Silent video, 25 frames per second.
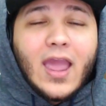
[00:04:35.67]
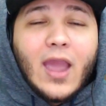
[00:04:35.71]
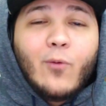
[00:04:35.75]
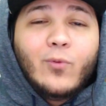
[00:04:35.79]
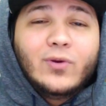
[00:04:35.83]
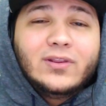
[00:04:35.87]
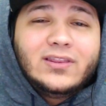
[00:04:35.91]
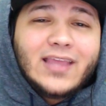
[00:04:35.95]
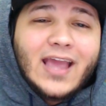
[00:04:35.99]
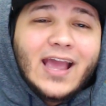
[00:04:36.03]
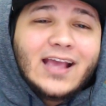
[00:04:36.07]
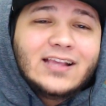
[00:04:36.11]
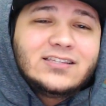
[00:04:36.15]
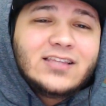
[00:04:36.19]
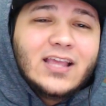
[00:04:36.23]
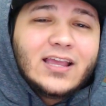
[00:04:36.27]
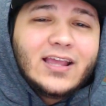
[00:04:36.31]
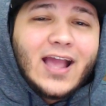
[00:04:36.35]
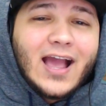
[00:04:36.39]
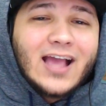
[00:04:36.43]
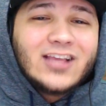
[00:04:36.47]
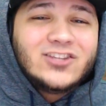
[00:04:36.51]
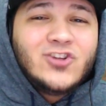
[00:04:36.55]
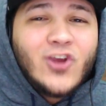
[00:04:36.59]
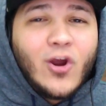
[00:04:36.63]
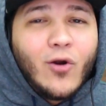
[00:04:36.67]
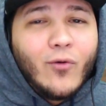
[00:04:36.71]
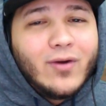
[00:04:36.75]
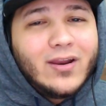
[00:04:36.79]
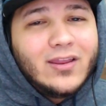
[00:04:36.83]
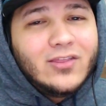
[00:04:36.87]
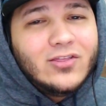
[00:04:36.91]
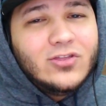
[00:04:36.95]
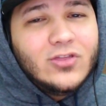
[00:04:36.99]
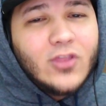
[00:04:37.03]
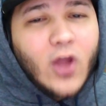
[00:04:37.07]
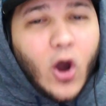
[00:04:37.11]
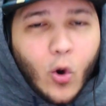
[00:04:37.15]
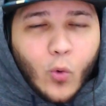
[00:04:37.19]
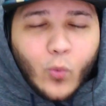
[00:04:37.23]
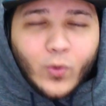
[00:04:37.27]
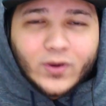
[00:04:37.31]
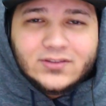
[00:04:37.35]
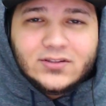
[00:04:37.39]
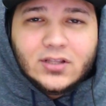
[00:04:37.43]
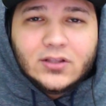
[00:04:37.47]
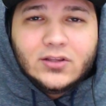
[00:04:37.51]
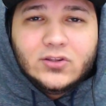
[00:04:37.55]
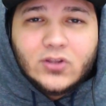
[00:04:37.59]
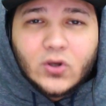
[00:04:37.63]
And with that said, guys, you already know
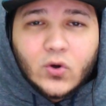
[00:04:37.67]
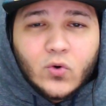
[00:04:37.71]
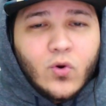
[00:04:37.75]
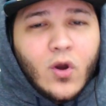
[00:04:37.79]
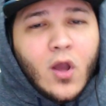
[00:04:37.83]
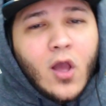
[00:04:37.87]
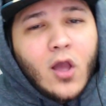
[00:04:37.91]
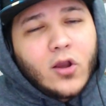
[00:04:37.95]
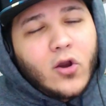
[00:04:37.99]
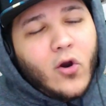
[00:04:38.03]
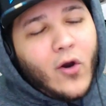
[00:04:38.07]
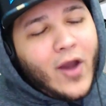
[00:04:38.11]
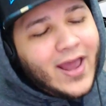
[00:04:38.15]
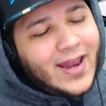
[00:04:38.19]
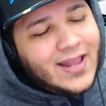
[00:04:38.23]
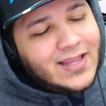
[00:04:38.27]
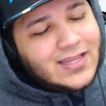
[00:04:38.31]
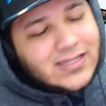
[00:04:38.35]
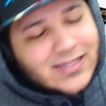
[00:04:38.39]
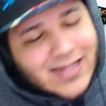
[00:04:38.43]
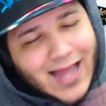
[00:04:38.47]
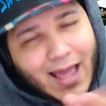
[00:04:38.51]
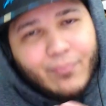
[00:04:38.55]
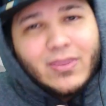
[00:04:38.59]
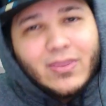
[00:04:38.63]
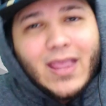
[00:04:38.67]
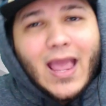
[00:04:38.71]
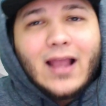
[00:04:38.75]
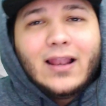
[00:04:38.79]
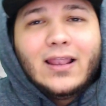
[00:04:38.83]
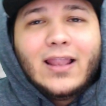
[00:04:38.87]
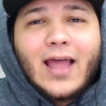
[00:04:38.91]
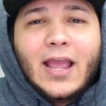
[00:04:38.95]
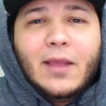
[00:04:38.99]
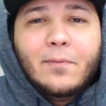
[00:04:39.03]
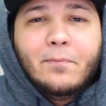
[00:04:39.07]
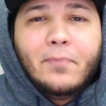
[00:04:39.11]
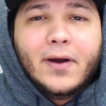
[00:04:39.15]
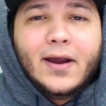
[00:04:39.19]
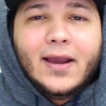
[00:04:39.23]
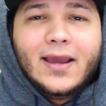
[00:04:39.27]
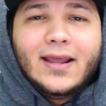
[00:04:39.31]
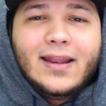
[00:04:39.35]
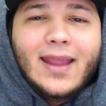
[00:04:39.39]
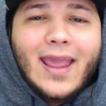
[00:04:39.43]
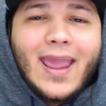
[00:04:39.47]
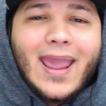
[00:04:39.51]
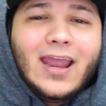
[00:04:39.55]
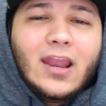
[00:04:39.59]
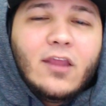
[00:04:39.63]
what to do. Go ahead and slap that like
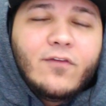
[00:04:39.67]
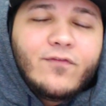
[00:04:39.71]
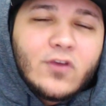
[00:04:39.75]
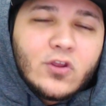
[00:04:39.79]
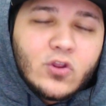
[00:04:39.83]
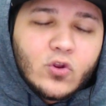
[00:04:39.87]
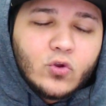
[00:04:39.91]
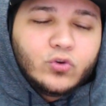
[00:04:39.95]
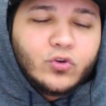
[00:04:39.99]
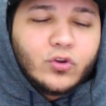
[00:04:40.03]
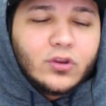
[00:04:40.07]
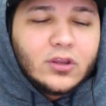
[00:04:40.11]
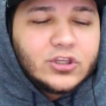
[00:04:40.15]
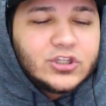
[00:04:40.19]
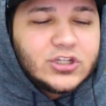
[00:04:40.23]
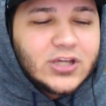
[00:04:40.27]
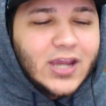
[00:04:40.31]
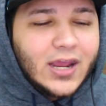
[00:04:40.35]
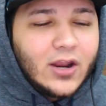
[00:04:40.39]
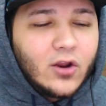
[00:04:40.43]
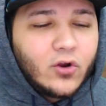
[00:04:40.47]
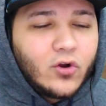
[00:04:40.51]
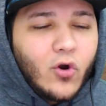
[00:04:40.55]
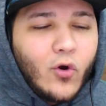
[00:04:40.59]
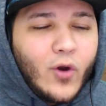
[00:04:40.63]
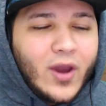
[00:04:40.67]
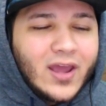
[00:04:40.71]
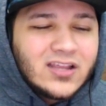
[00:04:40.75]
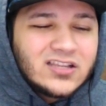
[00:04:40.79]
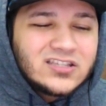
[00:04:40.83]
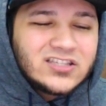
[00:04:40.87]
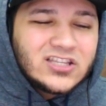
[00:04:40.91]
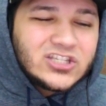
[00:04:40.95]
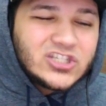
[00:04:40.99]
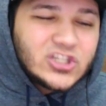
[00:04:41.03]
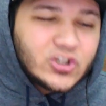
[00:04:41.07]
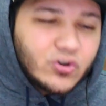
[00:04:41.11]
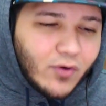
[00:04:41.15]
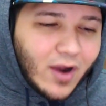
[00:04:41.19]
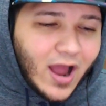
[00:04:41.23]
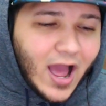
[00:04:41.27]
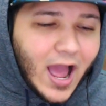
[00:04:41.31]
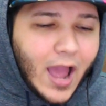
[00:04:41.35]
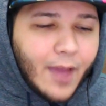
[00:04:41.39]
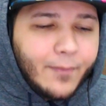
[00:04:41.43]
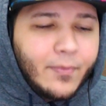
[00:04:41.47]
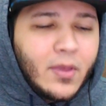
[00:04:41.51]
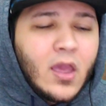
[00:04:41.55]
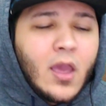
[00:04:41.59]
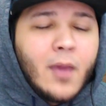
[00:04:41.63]
button. And if you're new to the channel, go ahead and
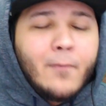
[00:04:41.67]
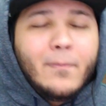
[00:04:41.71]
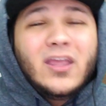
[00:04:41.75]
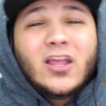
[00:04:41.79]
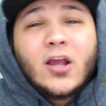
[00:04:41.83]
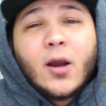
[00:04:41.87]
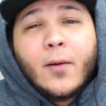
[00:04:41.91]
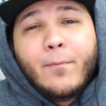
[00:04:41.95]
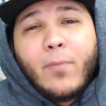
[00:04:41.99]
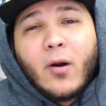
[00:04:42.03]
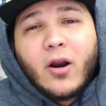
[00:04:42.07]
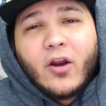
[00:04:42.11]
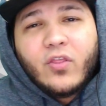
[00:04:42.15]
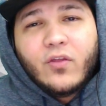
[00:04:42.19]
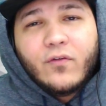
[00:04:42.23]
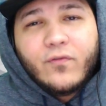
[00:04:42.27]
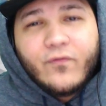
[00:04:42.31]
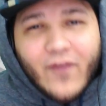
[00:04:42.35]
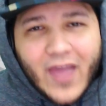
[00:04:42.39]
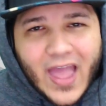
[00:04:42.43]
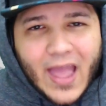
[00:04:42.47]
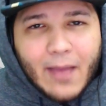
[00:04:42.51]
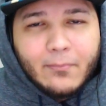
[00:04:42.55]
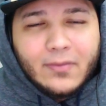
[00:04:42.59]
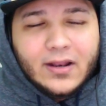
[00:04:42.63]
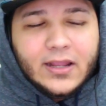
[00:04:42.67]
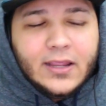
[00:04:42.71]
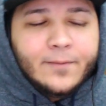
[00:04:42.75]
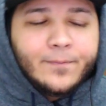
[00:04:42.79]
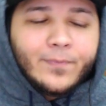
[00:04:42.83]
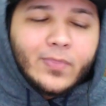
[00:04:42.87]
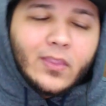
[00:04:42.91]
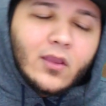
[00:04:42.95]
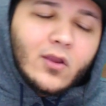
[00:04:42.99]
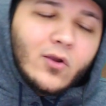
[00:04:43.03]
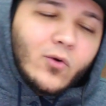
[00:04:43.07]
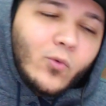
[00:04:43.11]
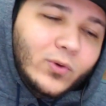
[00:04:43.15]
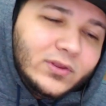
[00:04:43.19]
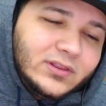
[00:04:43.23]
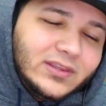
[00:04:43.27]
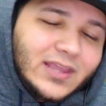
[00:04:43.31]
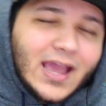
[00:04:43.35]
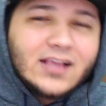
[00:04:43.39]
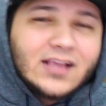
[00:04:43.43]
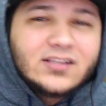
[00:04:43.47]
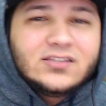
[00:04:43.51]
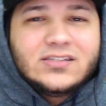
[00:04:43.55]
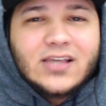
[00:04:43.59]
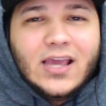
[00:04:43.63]
subscribe. Become part of the family.
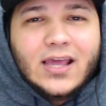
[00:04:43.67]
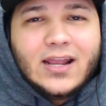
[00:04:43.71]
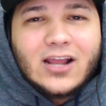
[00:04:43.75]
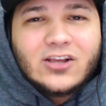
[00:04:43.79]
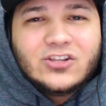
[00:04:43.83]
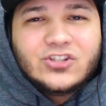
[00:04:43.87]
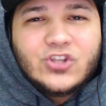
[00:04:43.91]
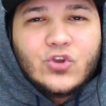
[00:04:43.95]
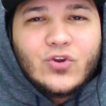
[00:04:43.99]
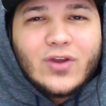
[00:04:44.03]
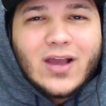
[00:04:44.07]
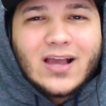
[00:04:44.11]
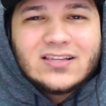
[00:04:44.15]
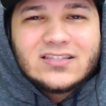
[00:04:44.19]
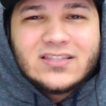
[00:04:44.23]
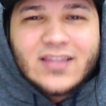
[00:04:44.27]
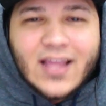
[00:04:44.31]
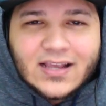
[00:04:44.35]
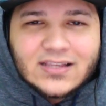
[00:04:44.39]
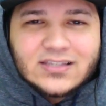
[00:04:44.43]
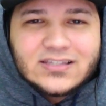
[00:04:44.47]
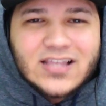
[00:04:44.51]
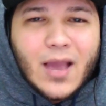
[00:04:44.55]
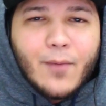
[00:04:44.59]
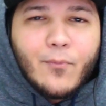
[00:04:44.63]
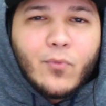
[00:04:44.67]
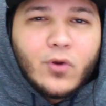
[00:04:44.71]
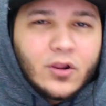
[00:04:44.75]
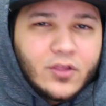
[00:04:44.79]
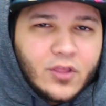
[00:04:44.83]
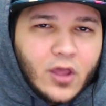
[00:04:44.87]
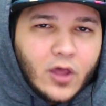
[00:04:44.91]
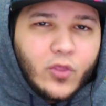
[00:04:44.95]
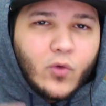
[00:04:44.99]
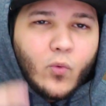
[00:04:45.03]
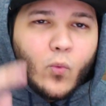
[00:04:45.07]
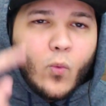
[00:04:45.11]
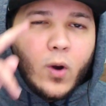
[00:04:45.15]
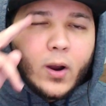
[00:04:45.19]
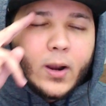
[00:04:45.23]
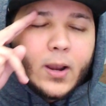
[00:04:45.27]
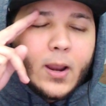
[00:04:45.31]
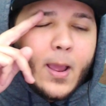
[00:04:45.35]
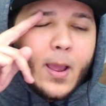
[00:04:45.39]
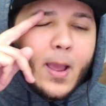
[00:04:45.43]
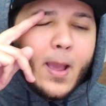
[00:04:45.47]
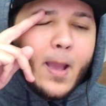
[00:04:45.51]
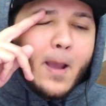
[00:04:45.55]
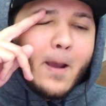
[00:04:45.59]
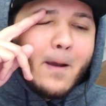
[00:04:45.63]
With that said, I'll see you guys next time with another
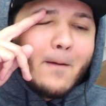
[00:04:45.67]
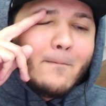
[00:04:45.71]
one.